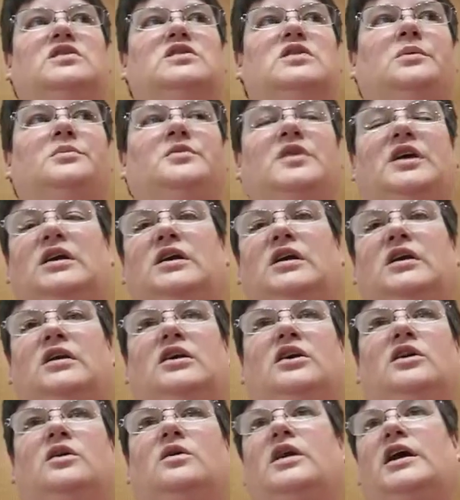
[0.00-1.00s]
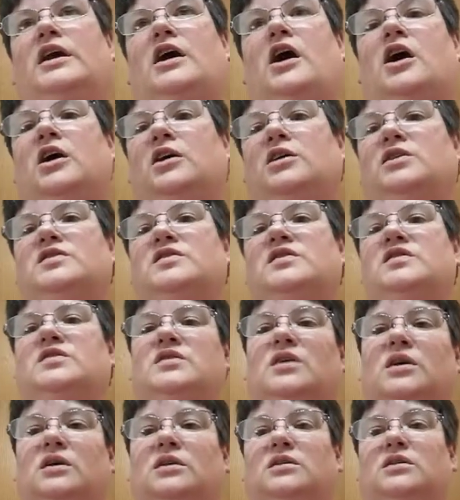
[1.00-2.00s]
So I'm thinking, you know, like hearts and
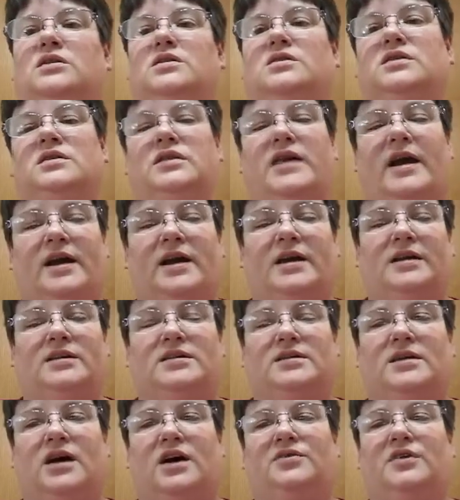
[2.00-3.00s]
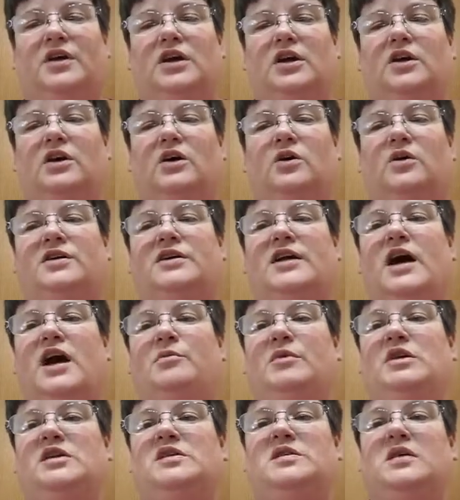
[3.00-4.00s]
circles and that kind of stuff, or
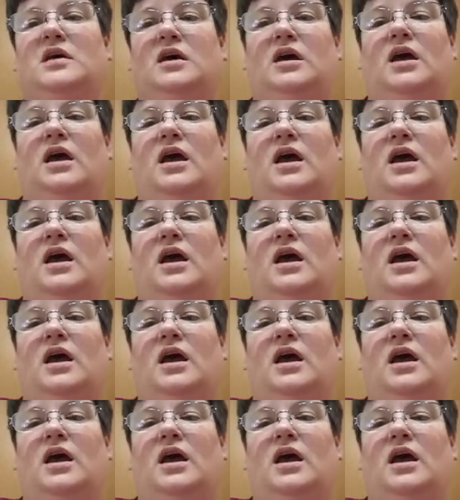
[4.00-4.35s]
diamonds.